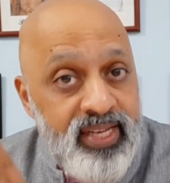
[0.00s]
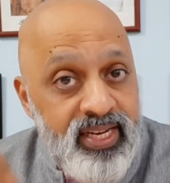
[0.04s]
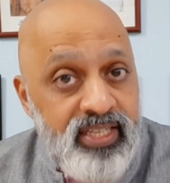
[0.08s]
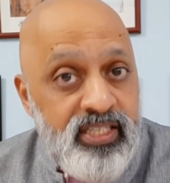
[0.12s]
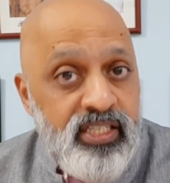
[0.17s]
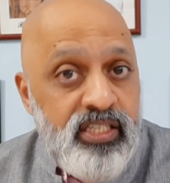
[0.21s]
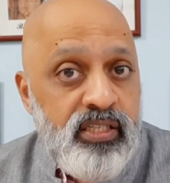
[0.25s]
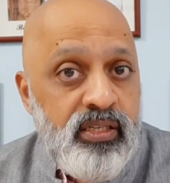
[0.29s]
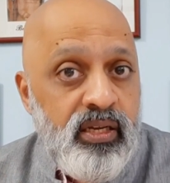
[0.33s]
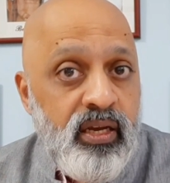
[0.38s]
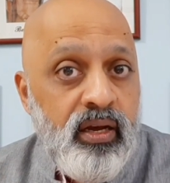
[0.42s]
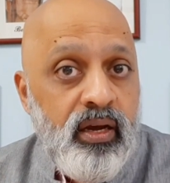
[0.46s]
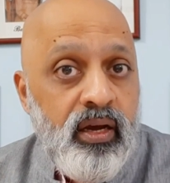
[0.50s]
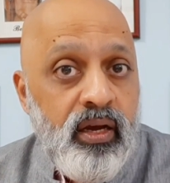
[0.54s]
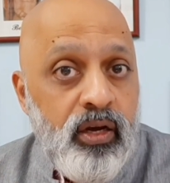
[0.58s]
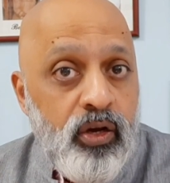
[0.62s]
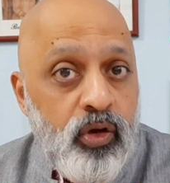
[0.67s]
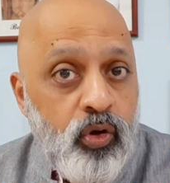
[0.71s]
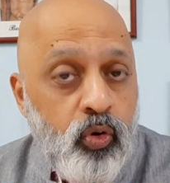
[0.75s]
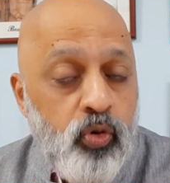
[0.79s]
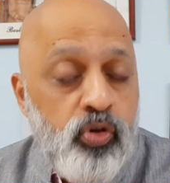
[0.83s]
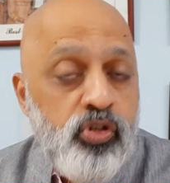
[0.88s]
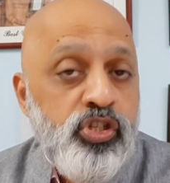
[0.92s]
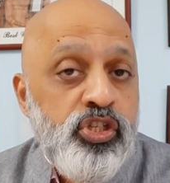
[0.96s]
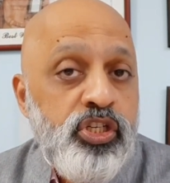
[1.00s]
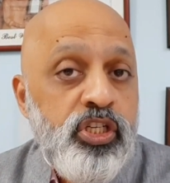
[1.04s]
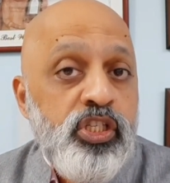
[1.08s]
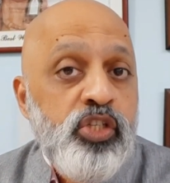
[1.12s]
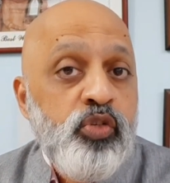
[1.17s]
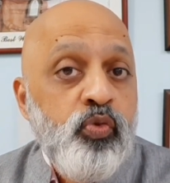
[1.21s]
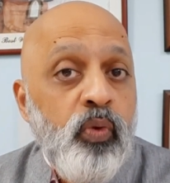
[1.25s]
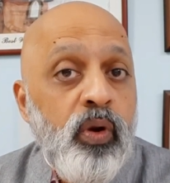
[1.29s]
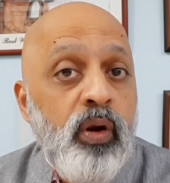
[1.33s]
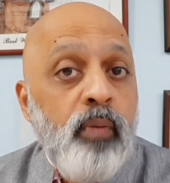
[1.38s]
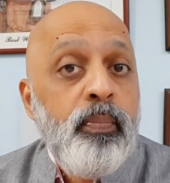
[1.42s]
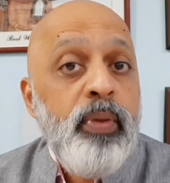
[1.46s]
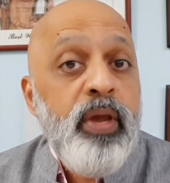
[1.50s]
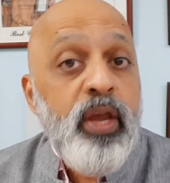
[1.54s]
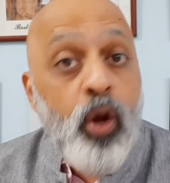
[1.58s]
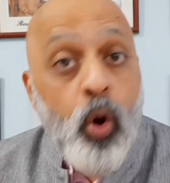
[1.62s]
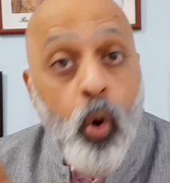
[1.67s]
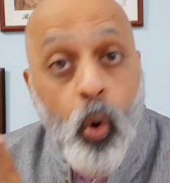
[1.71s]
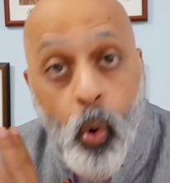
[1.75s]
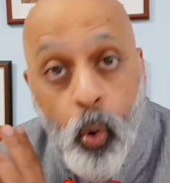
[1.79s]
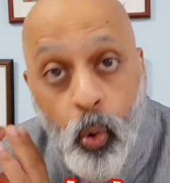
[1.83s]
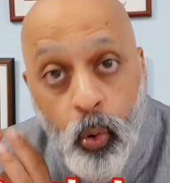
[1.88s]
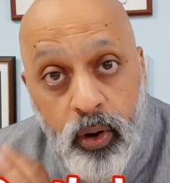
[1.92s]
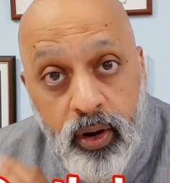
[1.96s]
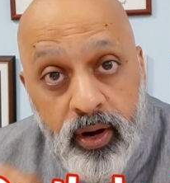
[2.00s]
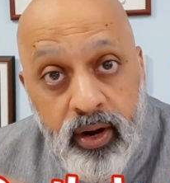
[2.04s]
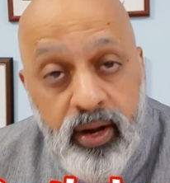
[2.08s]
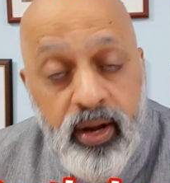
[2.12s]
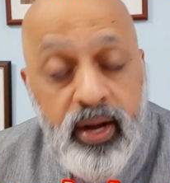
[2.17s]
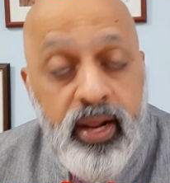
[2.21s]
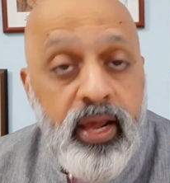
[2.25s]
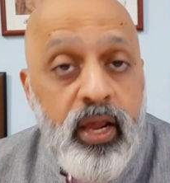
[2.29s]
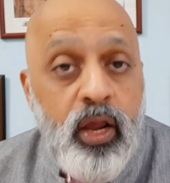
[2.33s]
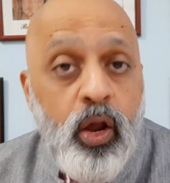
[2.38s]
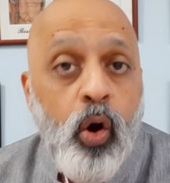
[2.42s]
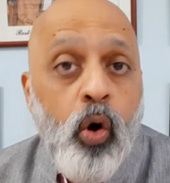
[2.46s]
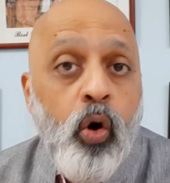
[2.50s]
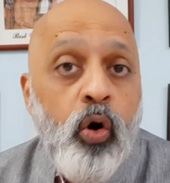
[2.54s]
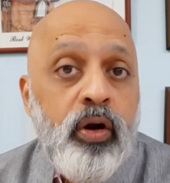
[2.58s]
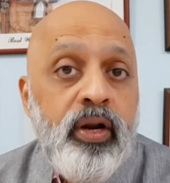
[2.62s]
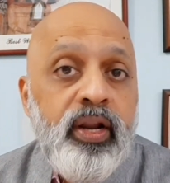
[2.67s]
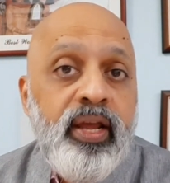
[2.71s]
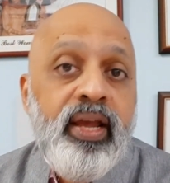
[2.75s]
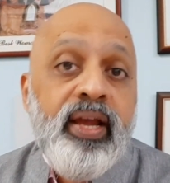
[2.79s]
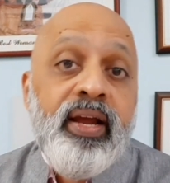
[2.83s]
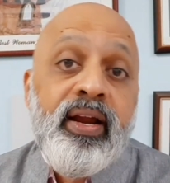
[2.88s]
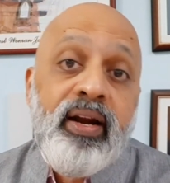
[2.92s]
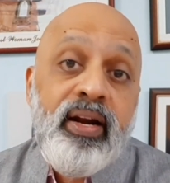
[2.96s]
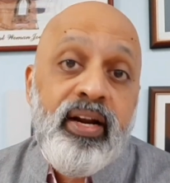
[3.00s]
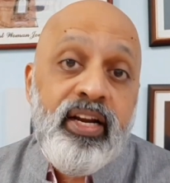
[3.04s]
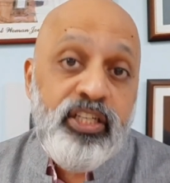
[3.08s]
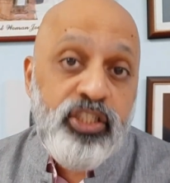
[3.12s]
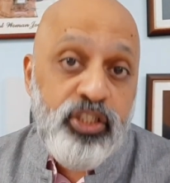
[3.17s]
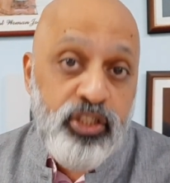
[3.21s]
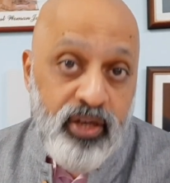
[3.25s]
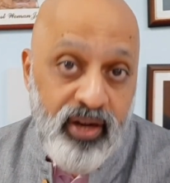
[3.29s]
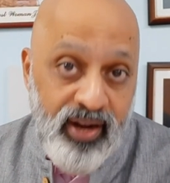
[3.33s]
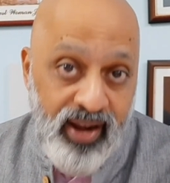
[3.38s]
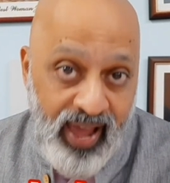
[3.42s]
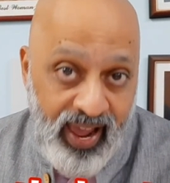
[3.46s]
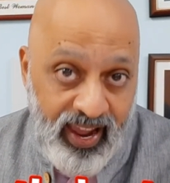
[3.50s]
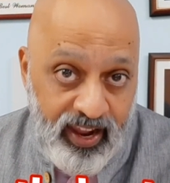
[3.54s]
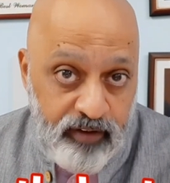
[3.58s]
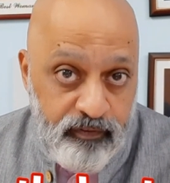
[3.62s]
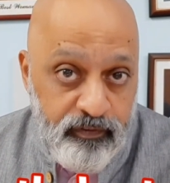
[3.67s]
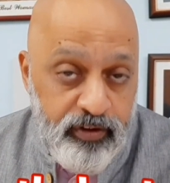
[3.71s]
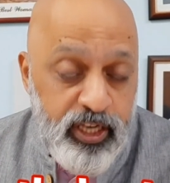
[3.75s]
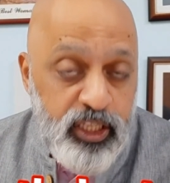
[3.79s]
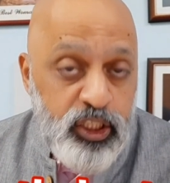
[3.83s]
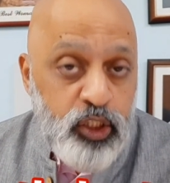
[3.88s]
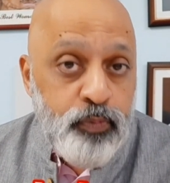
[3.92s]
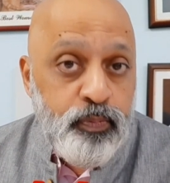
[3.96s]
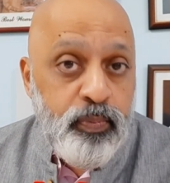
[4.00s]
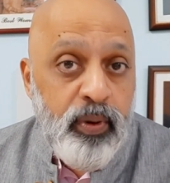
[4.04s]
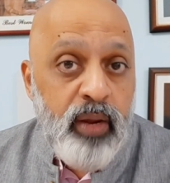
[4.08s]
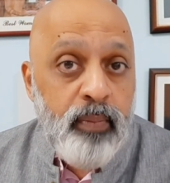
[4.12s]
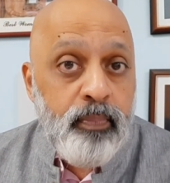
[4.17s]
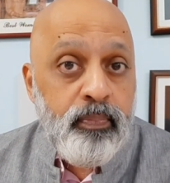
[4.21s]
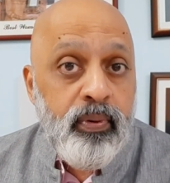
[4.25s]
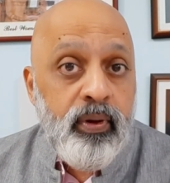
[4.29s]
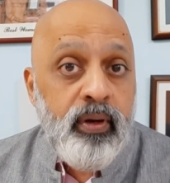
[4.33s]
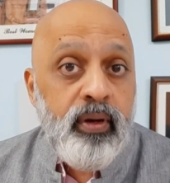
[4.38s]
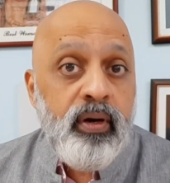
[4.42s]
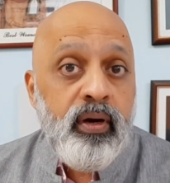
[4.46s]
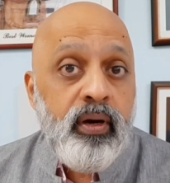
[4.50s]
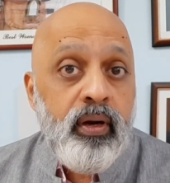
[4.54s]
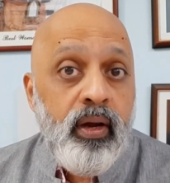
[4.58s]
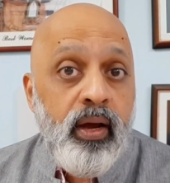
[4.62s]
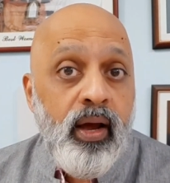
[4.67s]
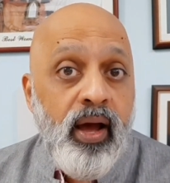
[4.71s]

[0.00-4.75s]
these questions will be only on English language paper